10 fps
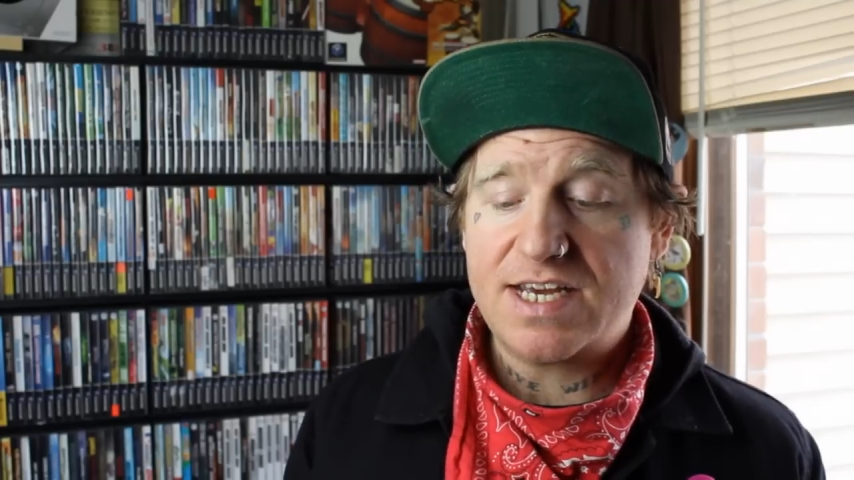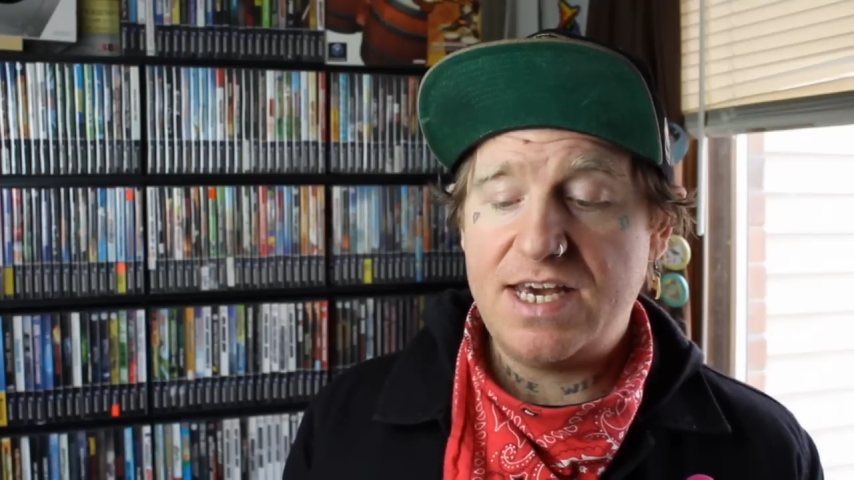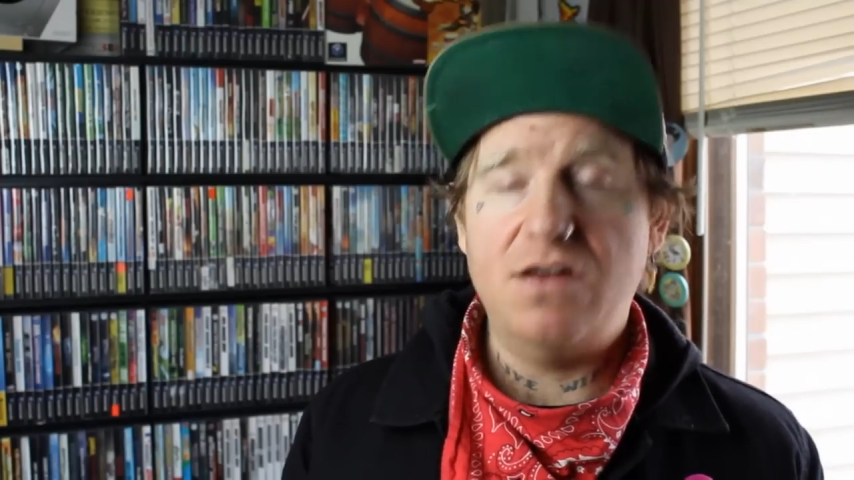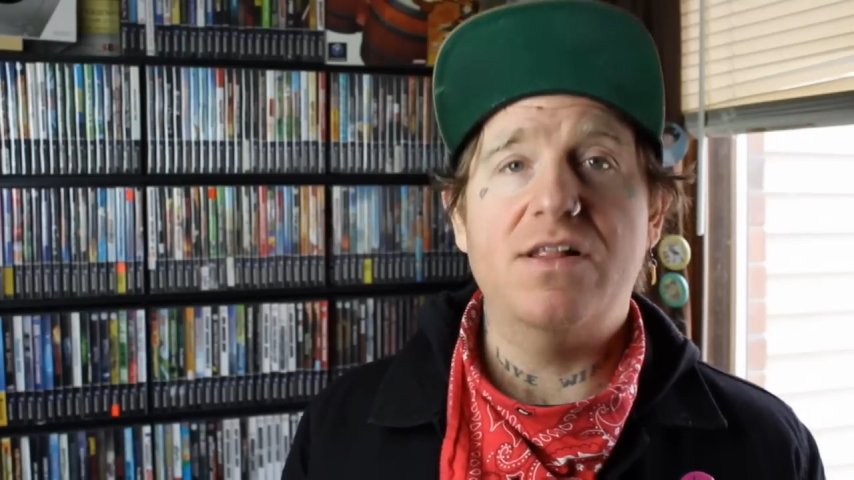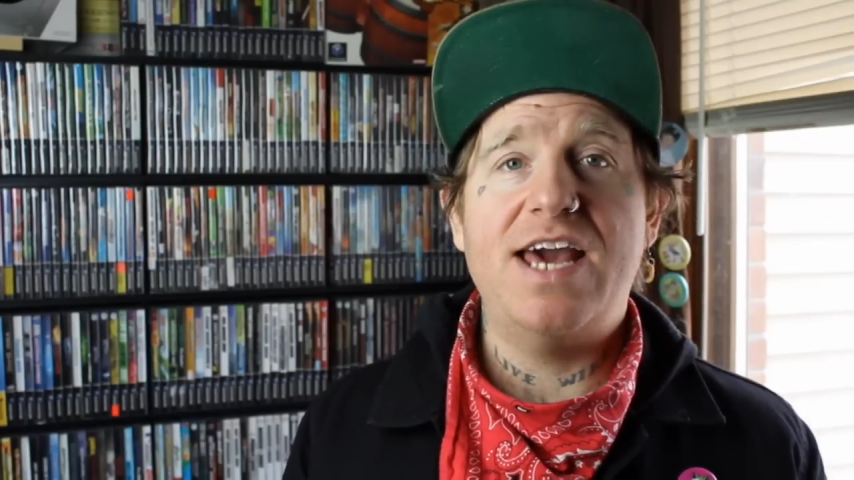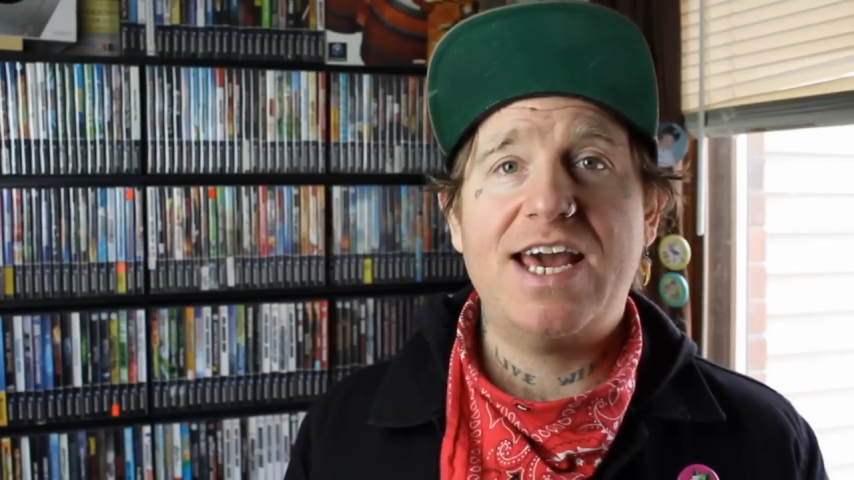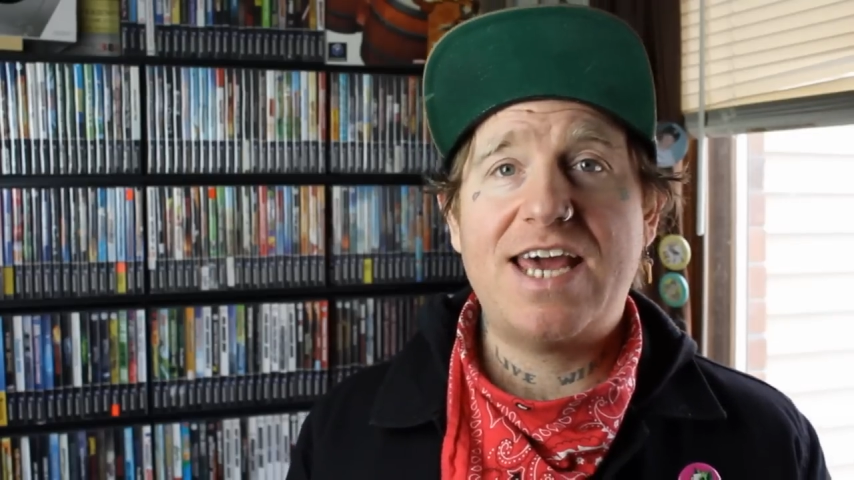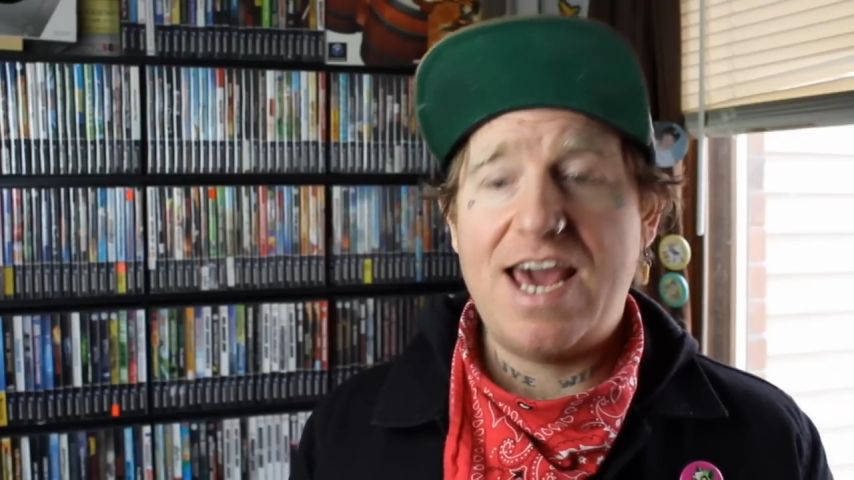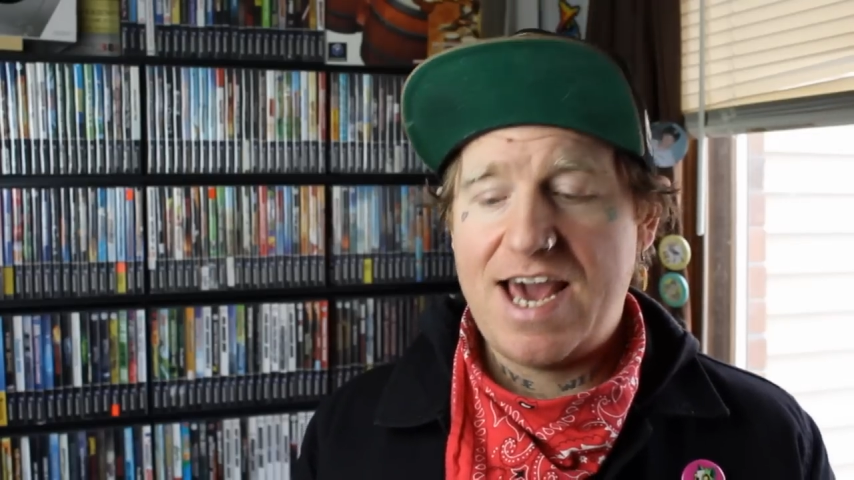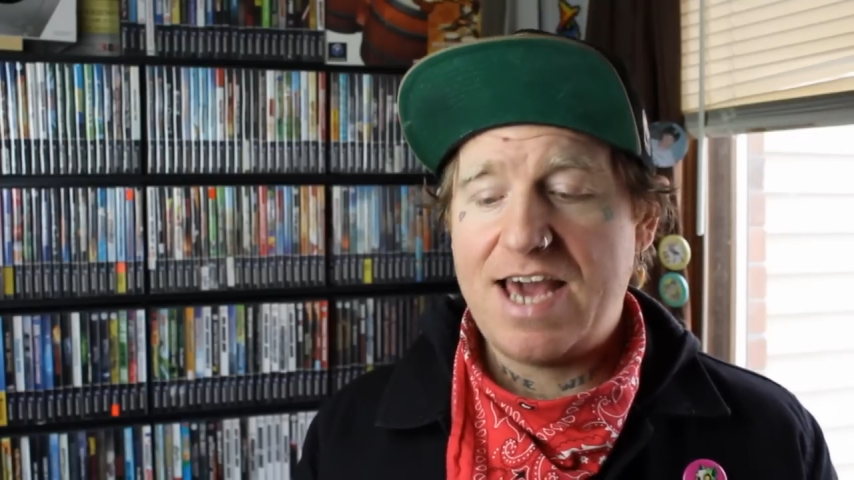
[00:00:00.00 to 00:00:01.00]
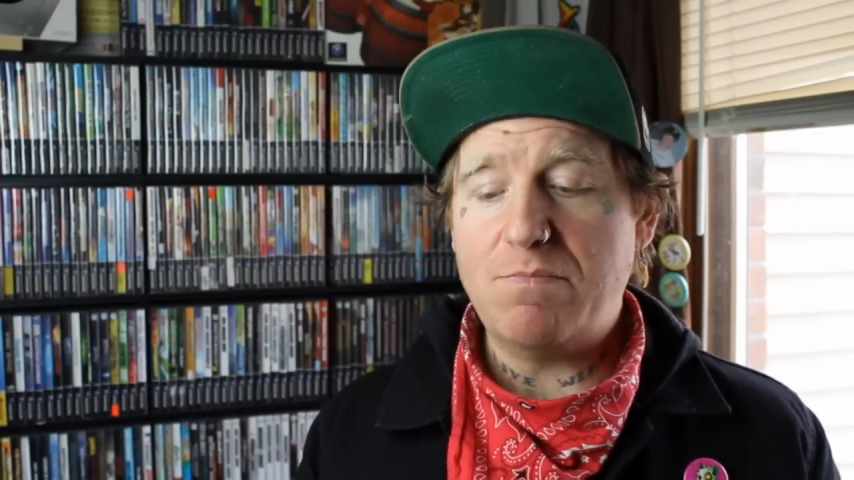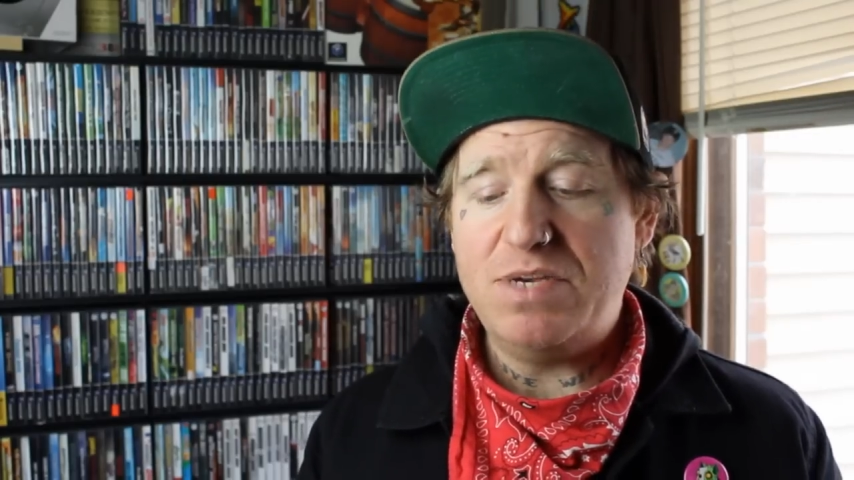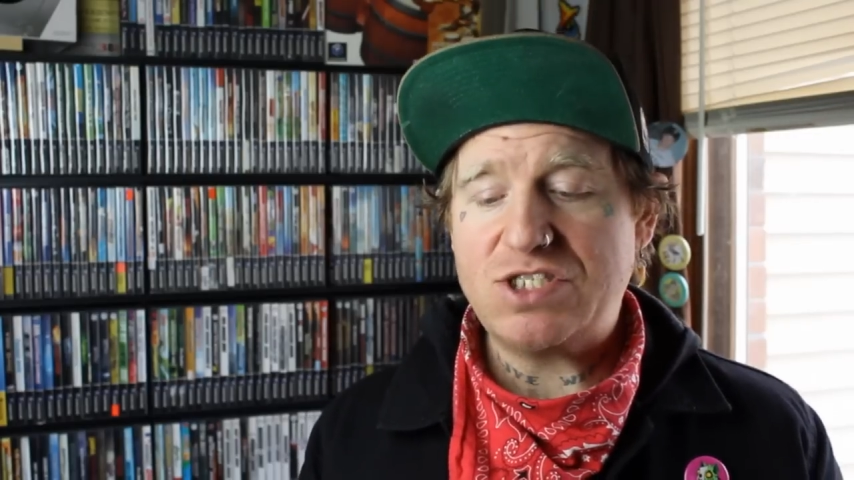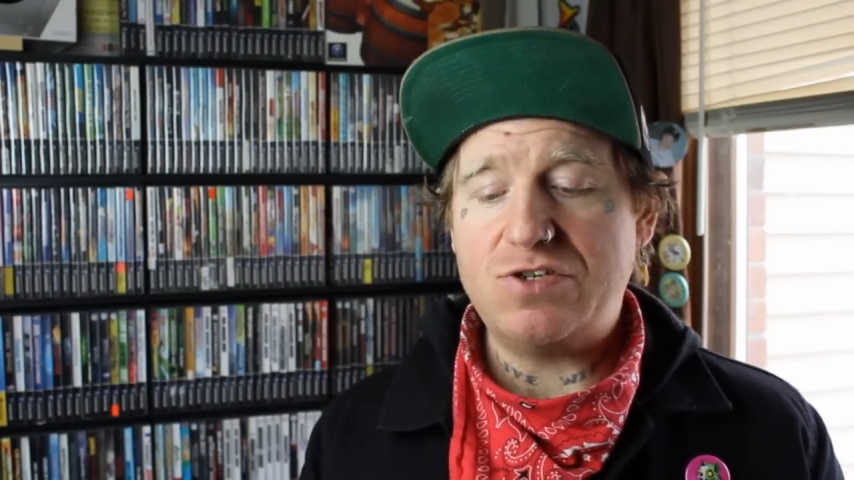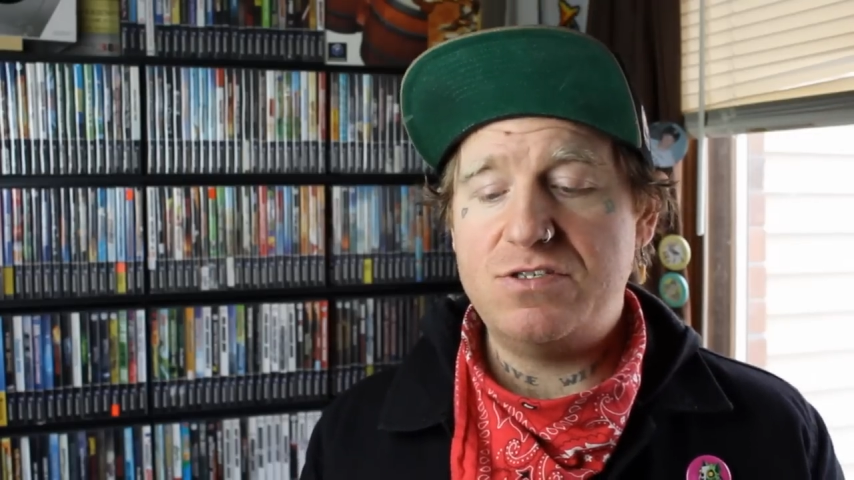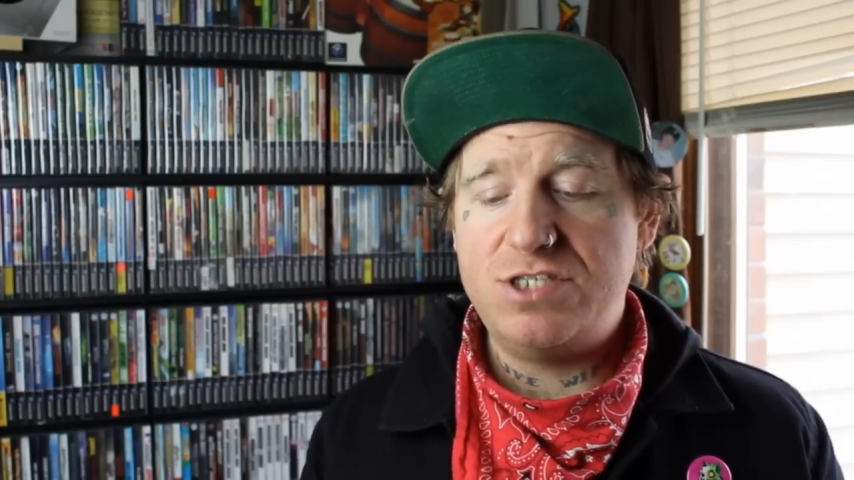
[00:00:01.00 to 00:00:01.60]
Gil, aka Mr.